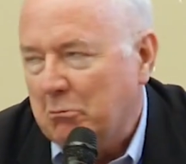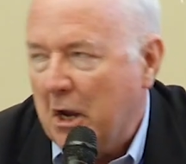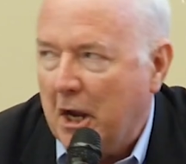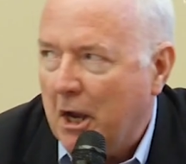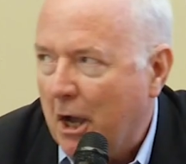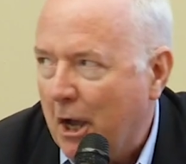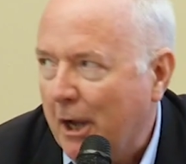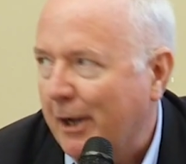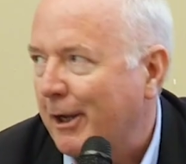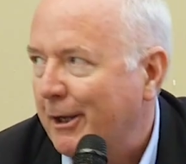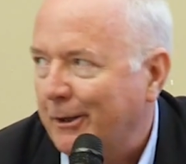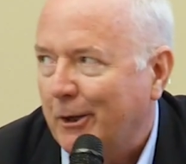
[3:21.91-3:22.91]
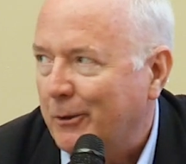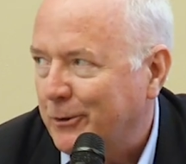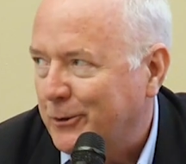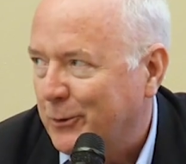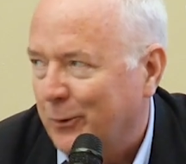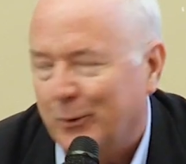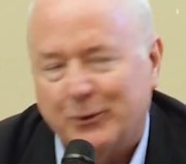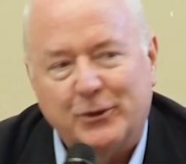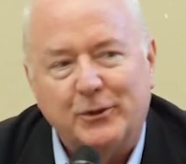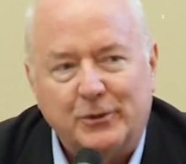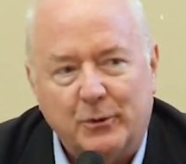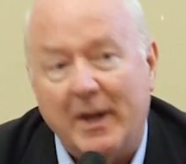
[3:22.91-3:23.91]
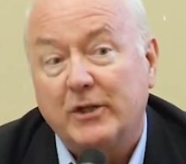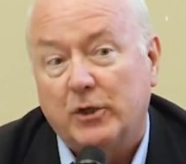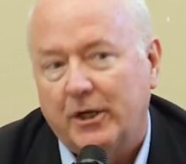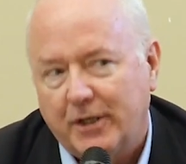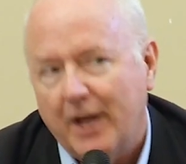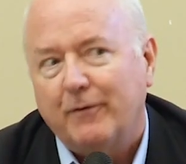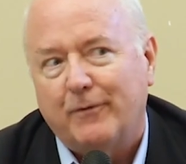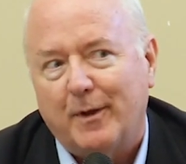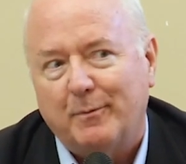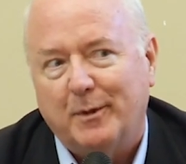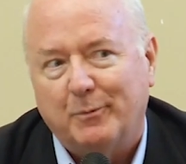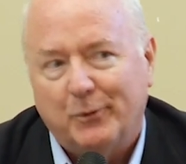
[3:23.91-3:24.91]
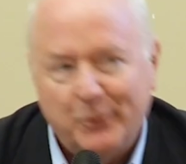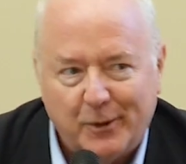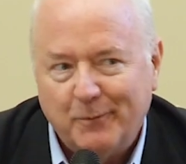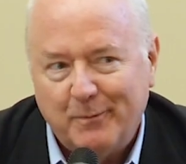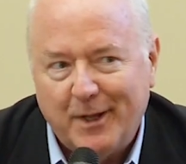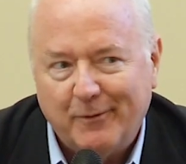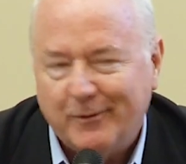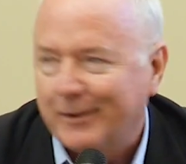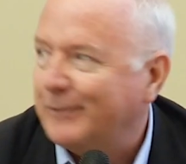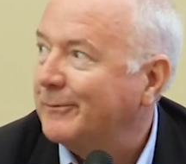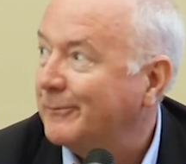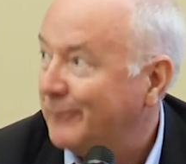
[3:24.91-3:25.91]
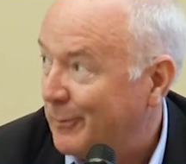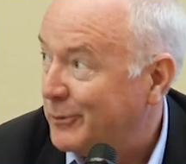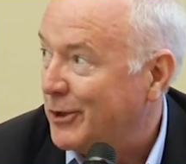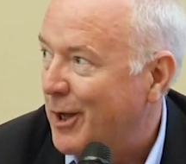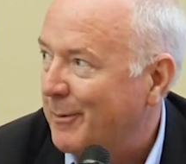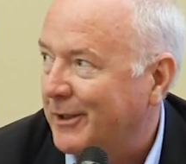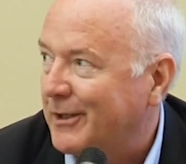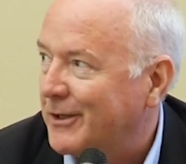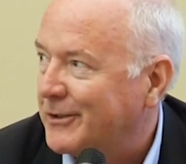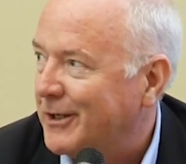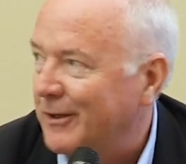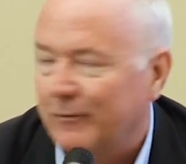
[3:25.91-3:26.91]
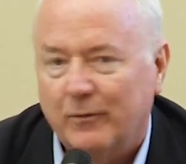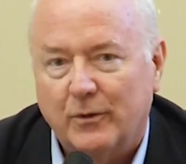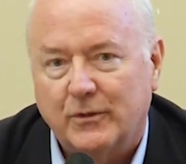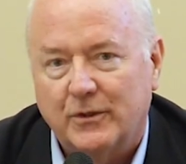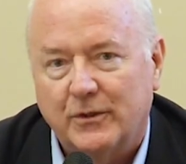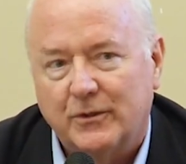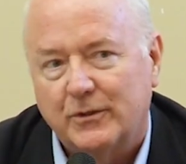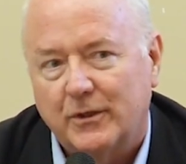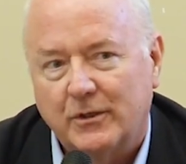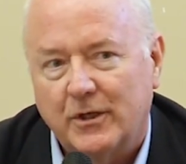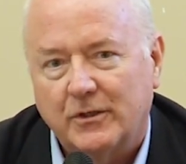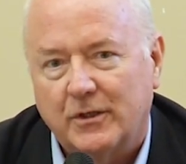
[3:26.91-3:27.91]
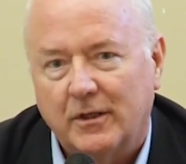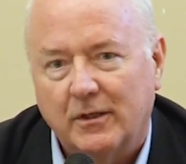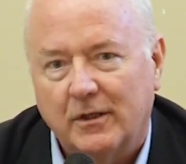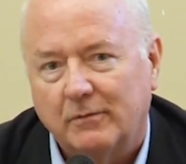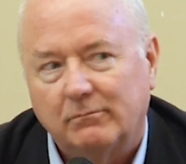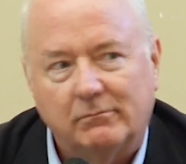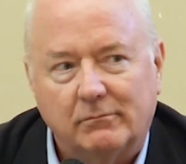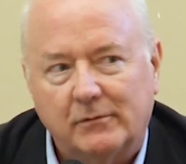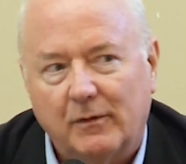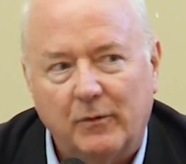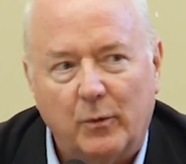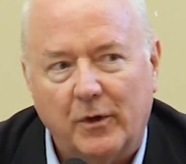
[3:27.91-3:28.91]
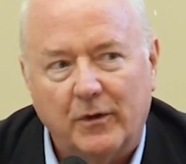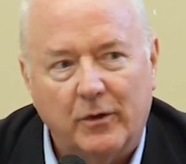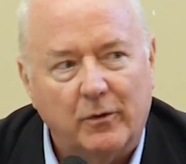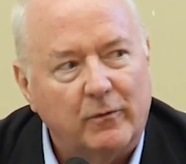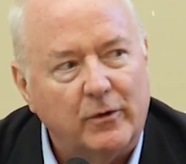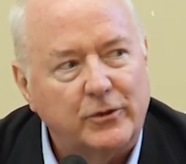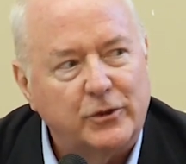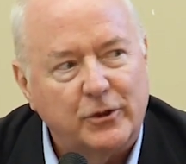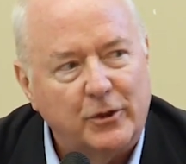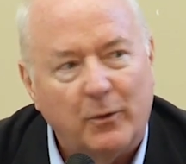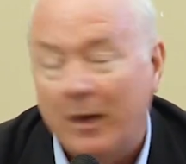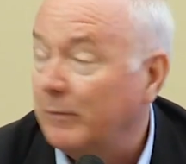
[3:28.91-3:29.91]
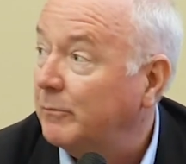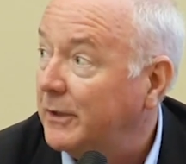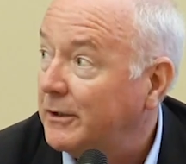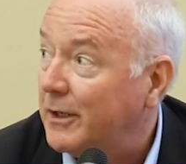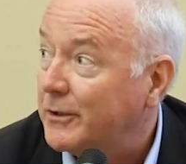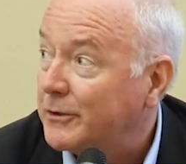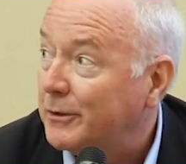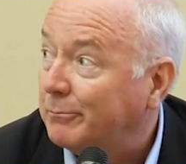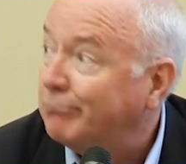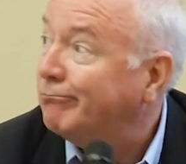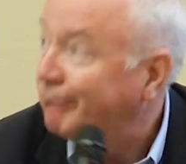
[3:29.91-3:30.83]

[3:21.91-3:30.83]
AI and other tools to actually identify people who can benefit from genomic testing versus suggesting that everyone in the universe should go out and be tested.